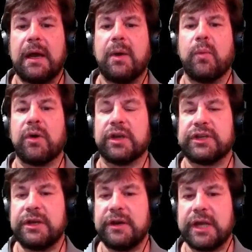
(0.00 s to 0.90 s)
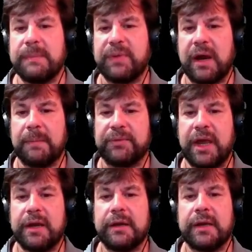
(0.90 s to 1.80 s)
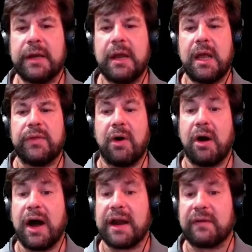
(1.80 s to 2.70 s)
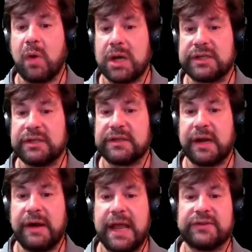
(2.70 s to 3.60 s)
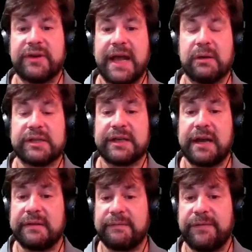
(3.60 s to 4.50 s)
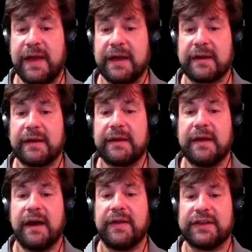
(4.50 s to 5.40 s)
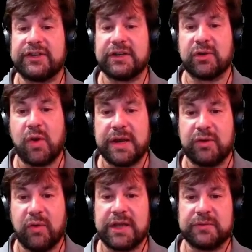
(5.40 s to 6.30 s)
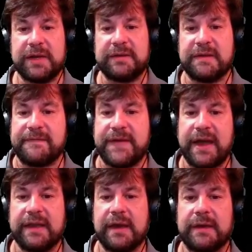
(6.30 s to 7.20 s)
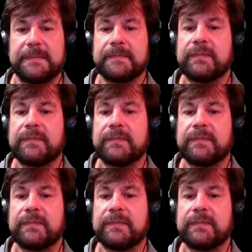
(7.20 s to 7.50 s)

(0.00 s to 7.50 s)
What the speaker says: We'll continue to keep that updated. There are a lot of questions that are answered outside of the FAQ that didn't quite graduate to the FAQ yet.